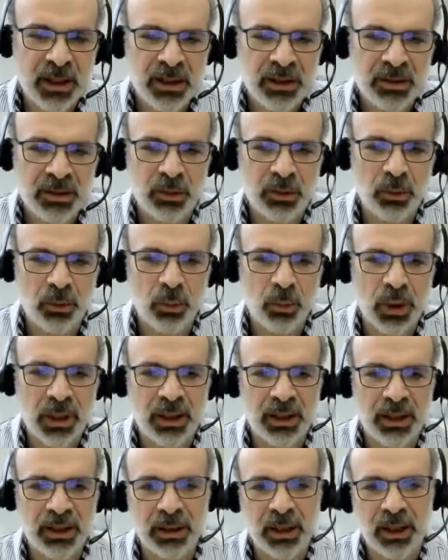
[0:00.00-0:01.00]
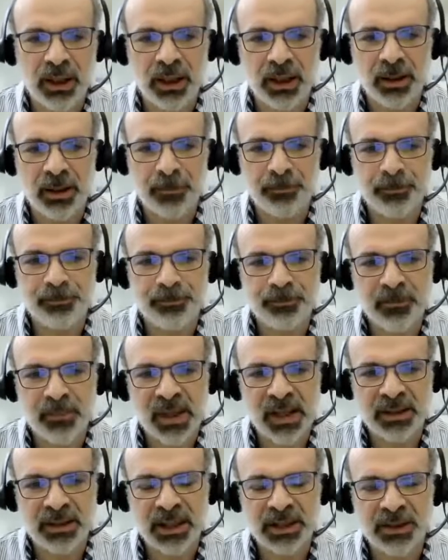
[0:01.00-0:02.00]
So
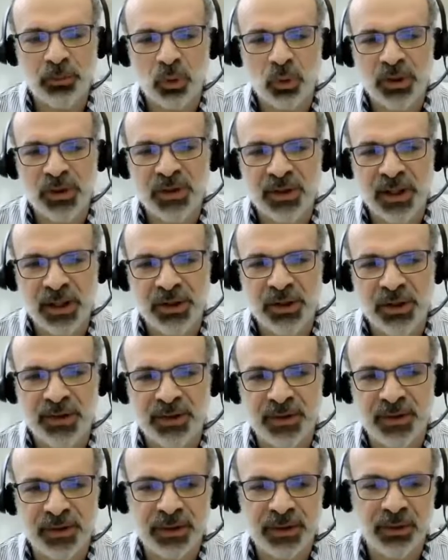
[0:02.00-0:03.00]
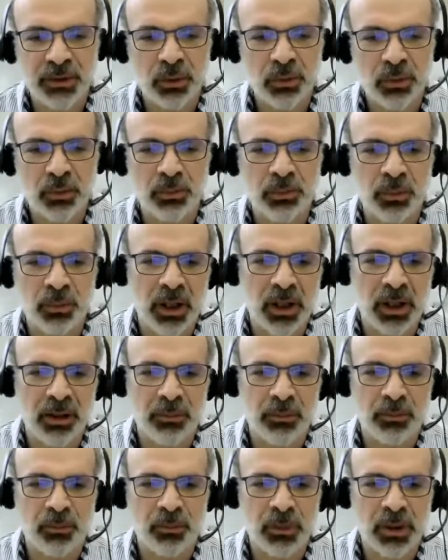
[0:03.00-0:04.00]
networks such as Ethereum,
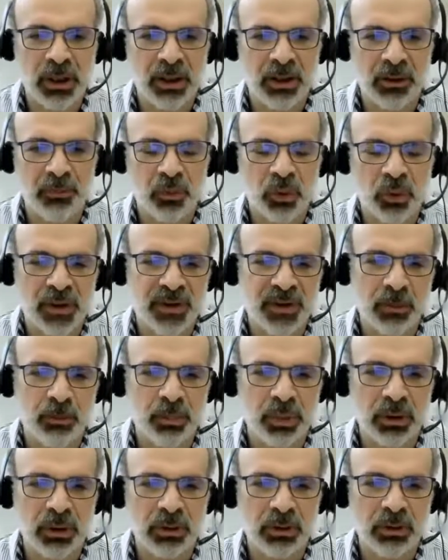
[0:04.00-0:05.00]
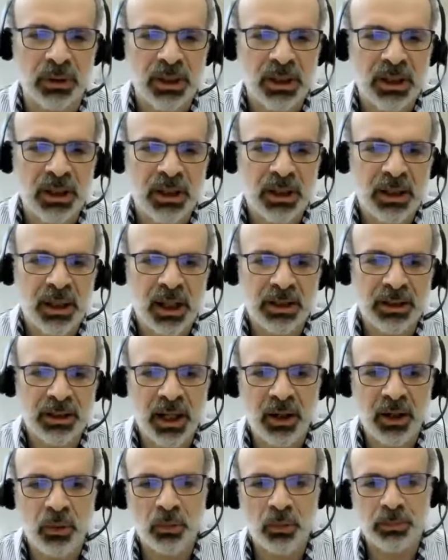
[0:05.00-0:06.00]
for example,
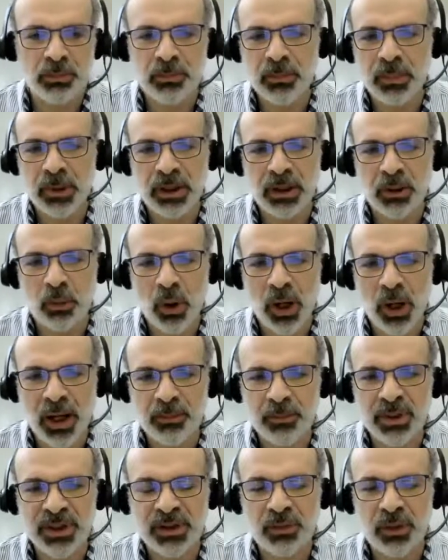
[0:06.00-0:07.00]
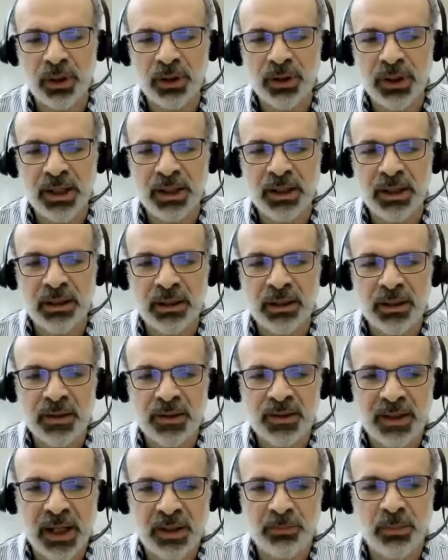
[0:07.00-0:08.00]
allow arbitrary
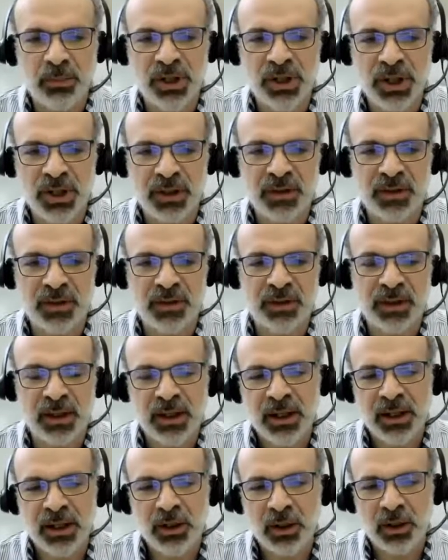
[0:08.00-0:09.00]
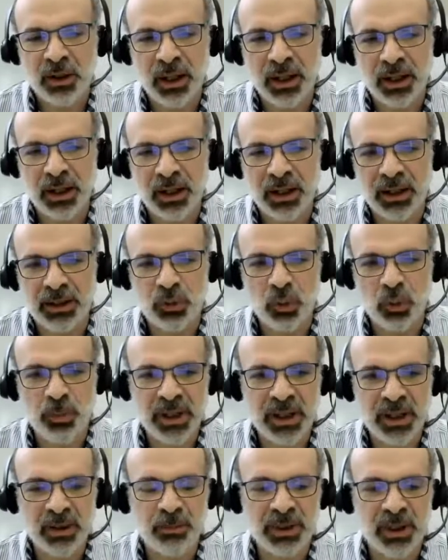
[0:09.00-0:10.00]
state machines to
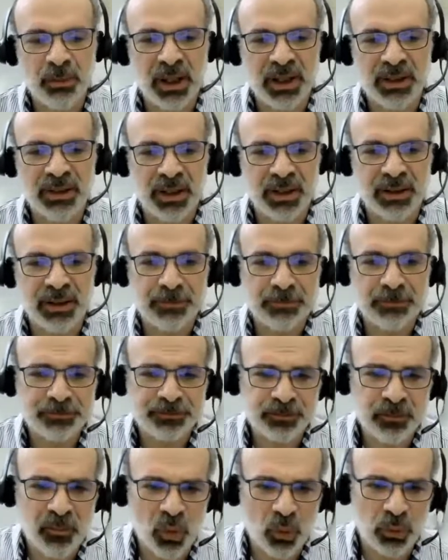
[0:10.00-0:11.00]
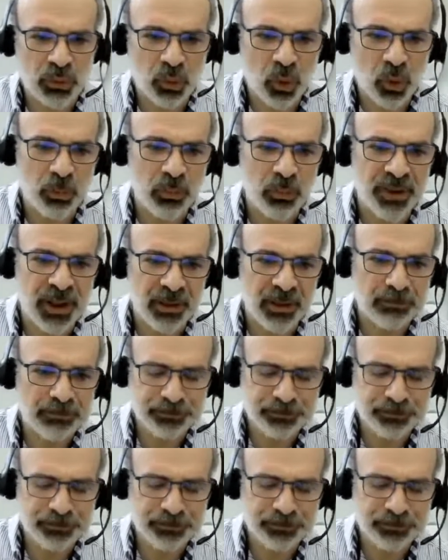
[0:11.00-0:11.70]
be implemented on top of them.